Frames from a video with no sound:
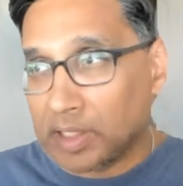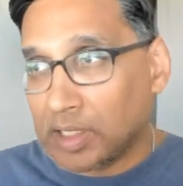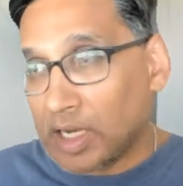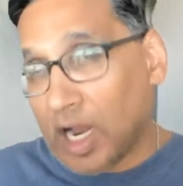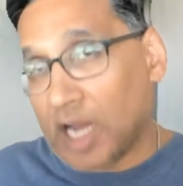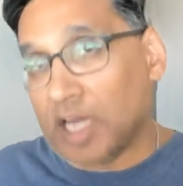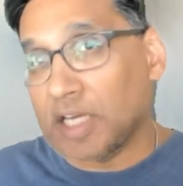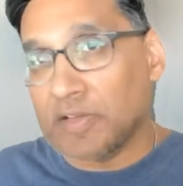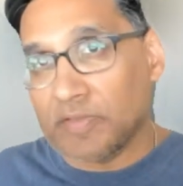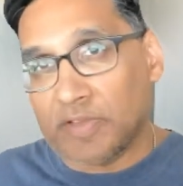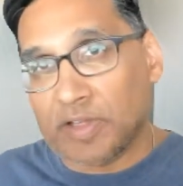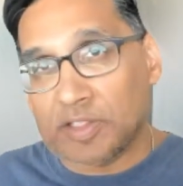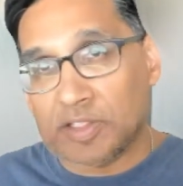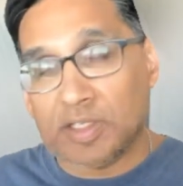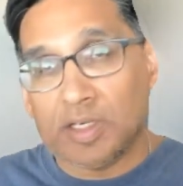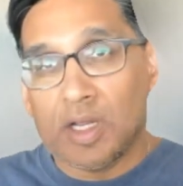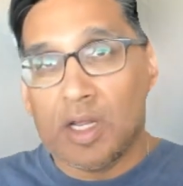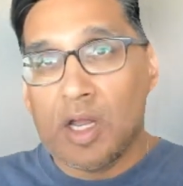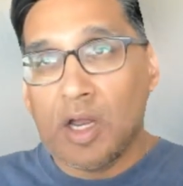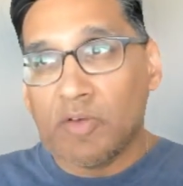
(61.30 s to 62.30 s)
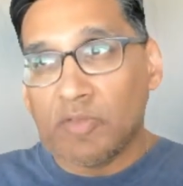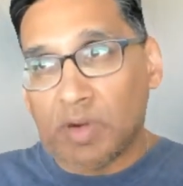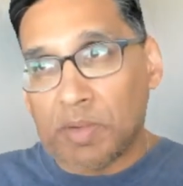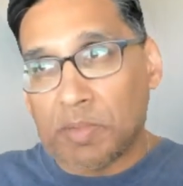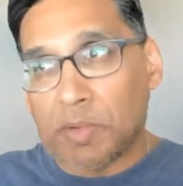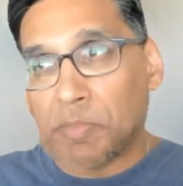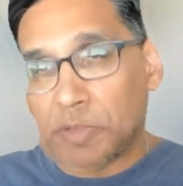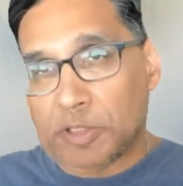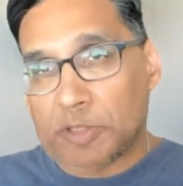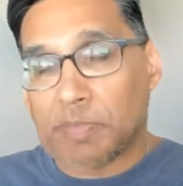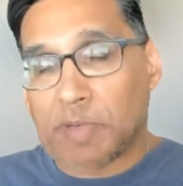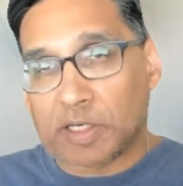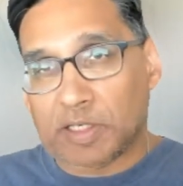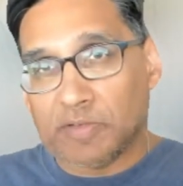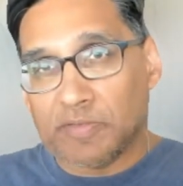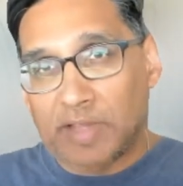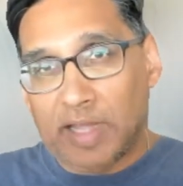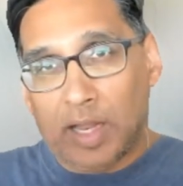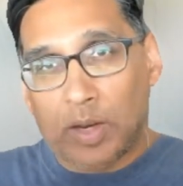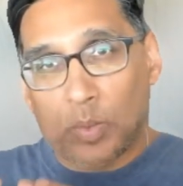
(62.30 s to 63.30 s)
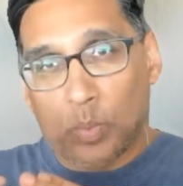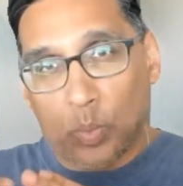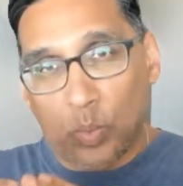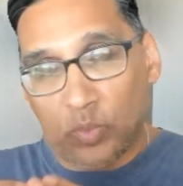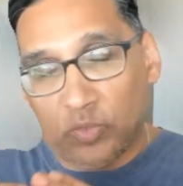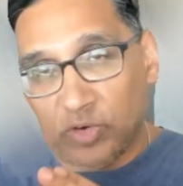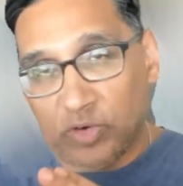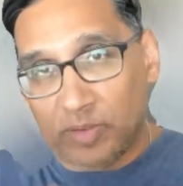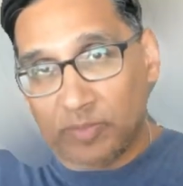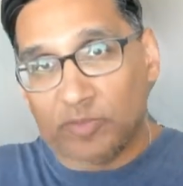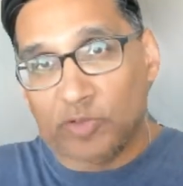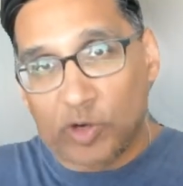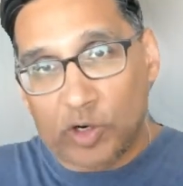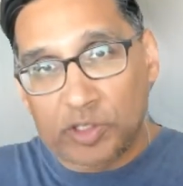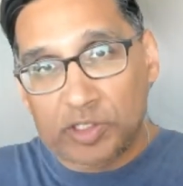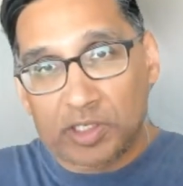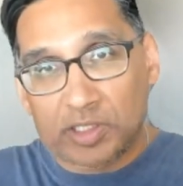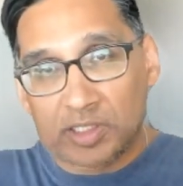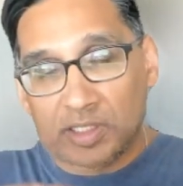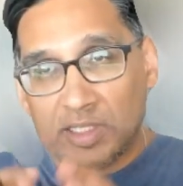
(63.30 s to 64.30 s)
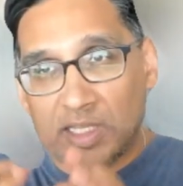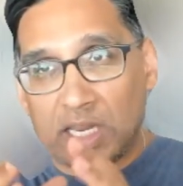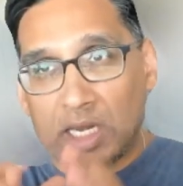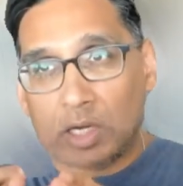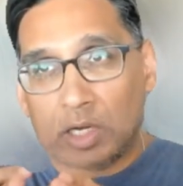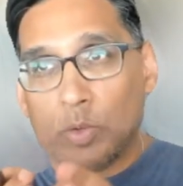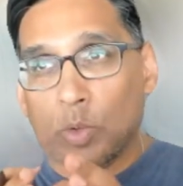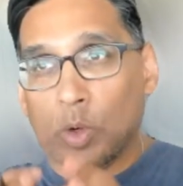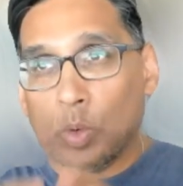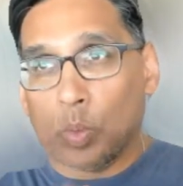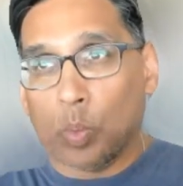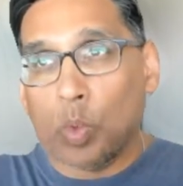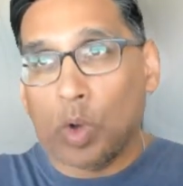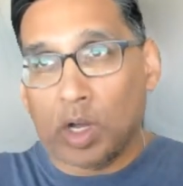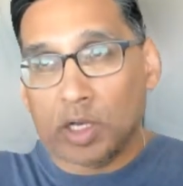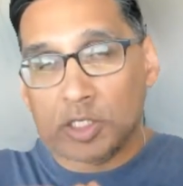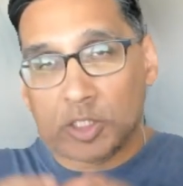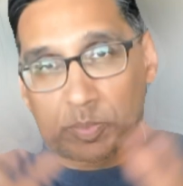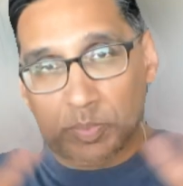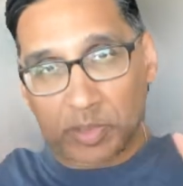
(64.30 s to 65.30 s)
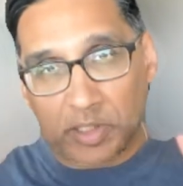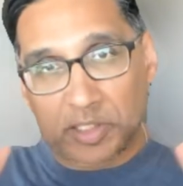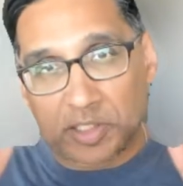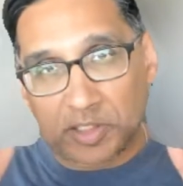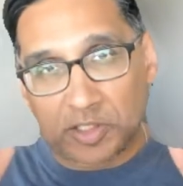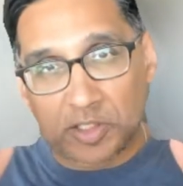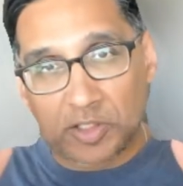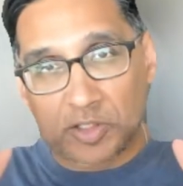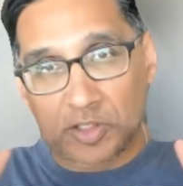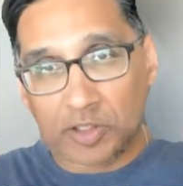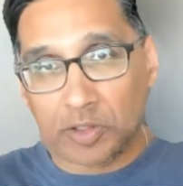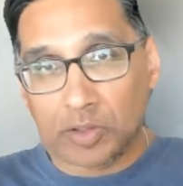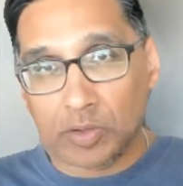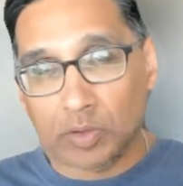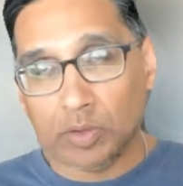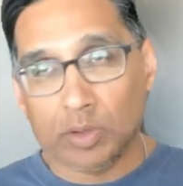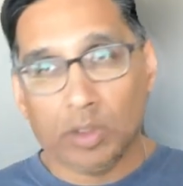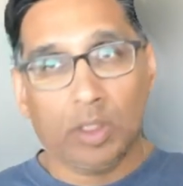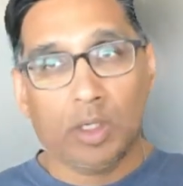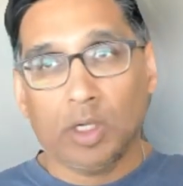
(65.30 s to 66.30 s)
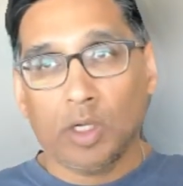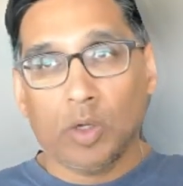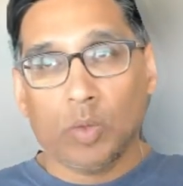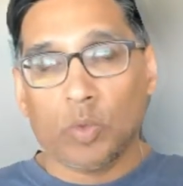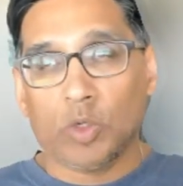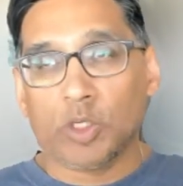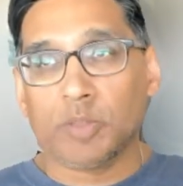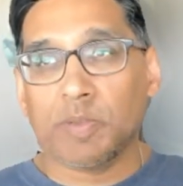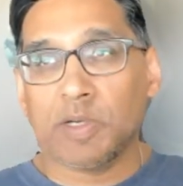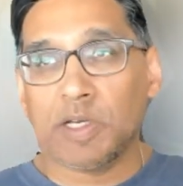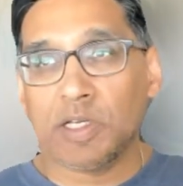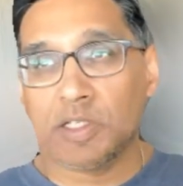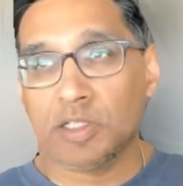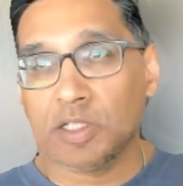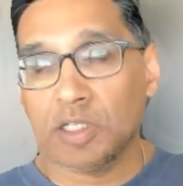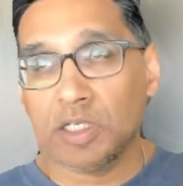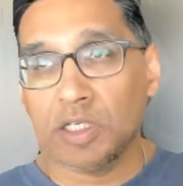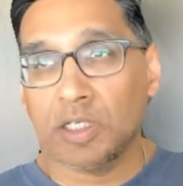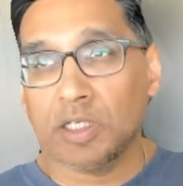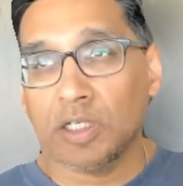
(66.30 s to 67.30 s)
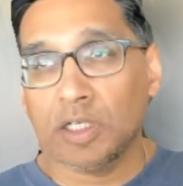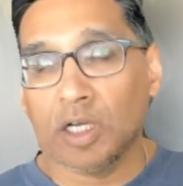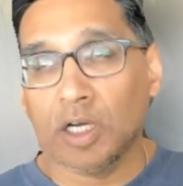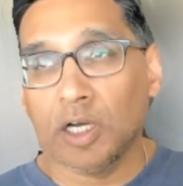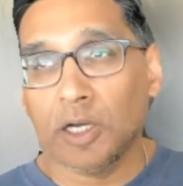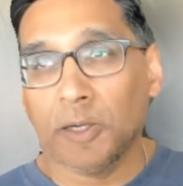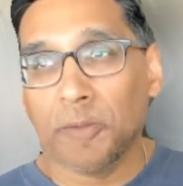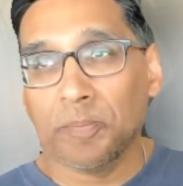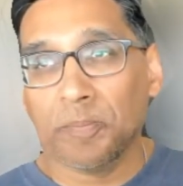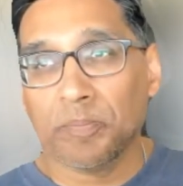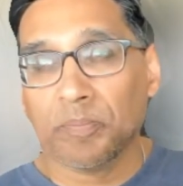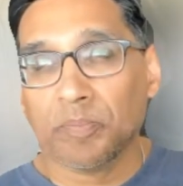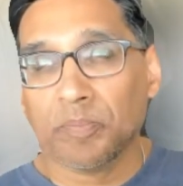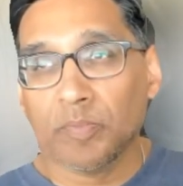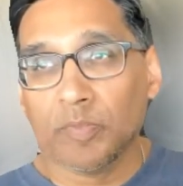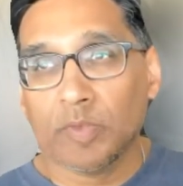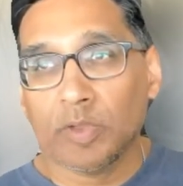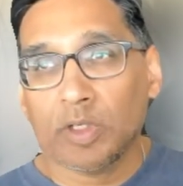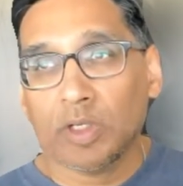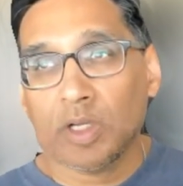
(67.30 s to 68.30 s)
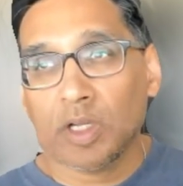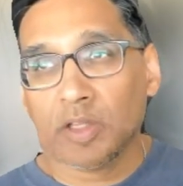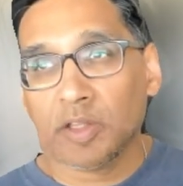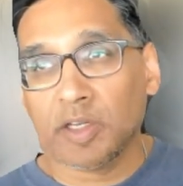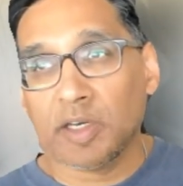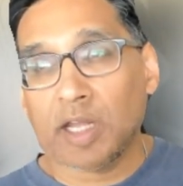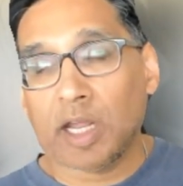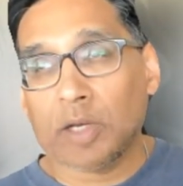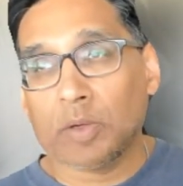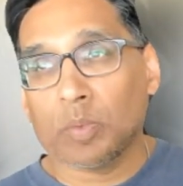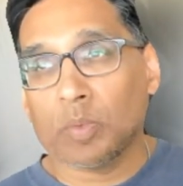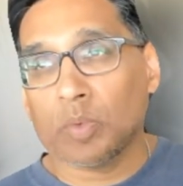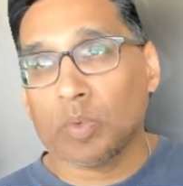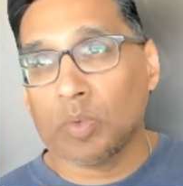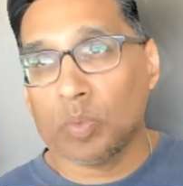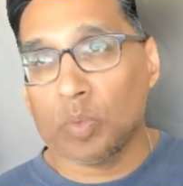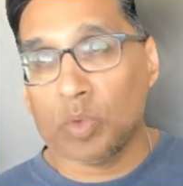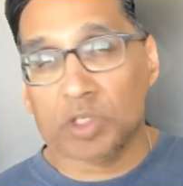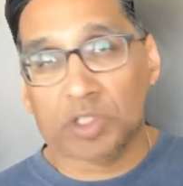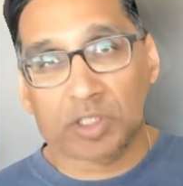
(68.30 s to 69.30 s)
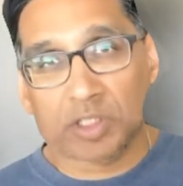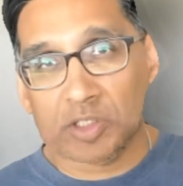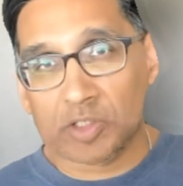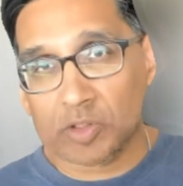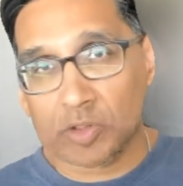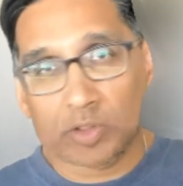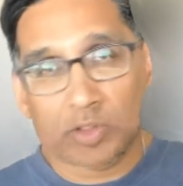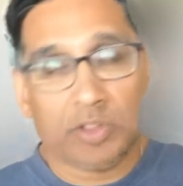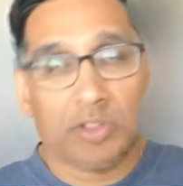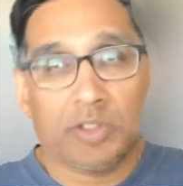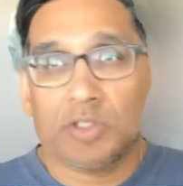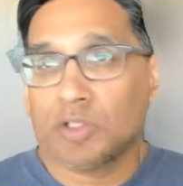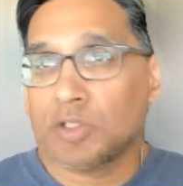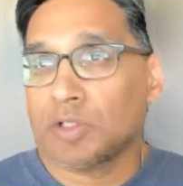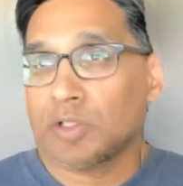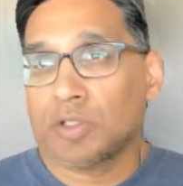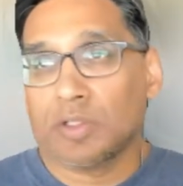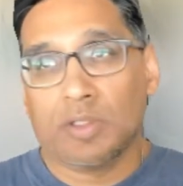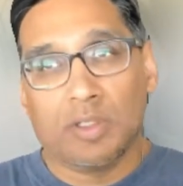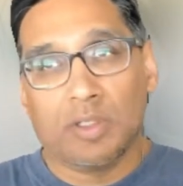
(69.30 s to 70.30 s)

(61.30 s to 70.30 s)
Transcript: kind of this from a perspective that from virgins, they were one split into two, which means the Night Witch sisters,